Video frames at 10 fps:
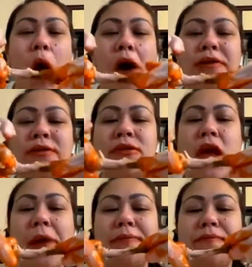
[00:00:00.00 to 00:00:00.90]

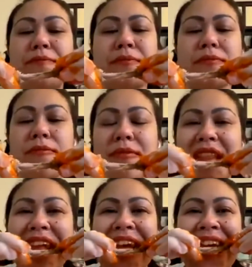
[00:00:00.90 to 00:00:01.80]

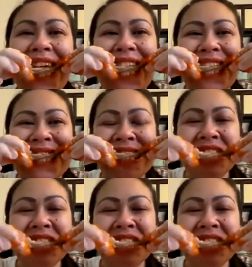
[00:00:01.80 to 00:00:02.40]
The person shown says nothing.